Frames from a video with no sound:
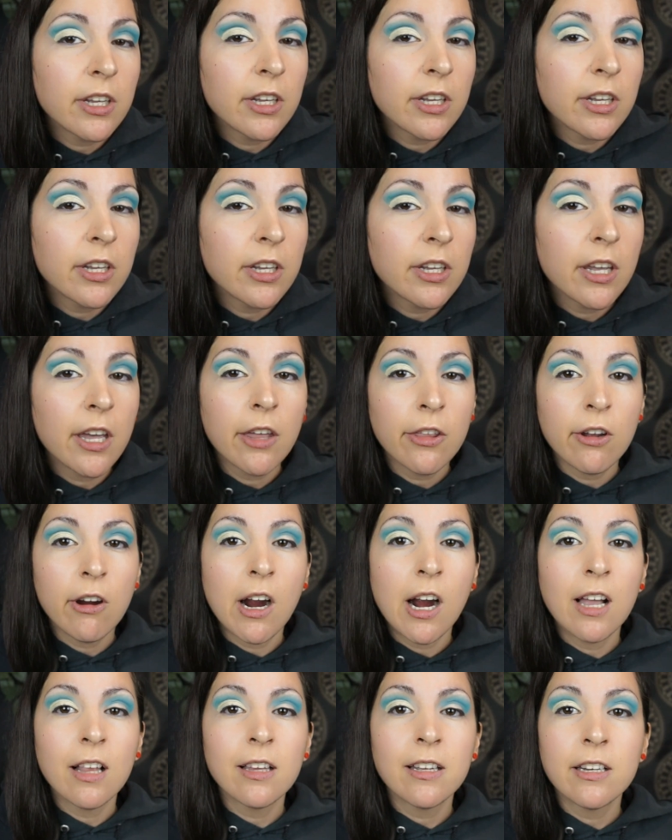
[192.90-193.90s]
do the other
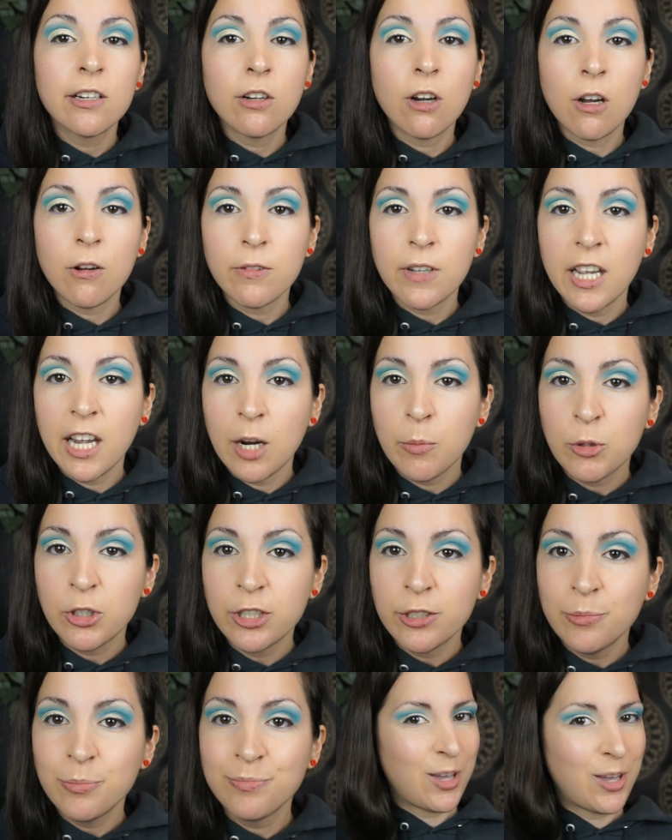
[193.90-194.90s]
eyelid off
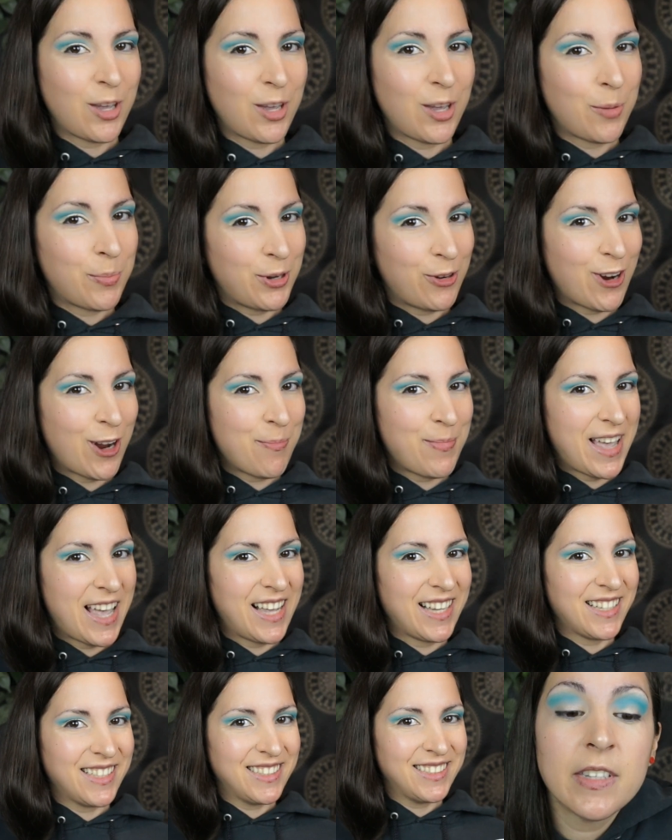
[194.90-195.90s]
camera. I'll be right
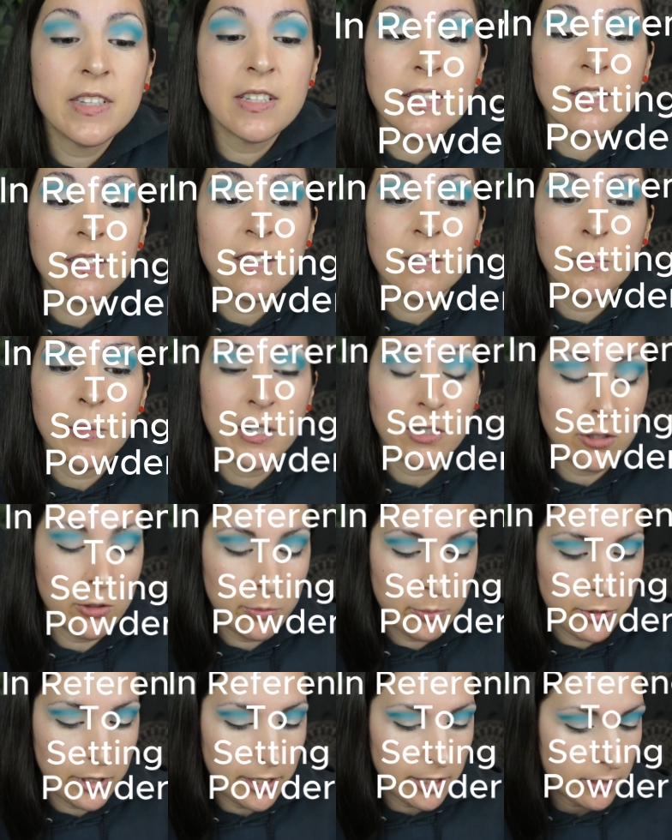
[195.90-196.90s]
back. This is the make
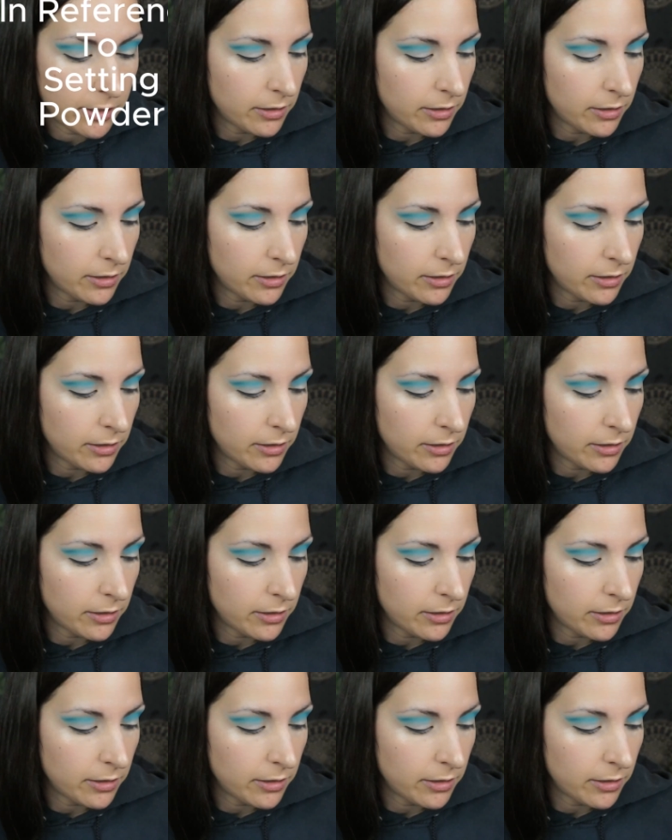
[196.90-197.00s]
or break.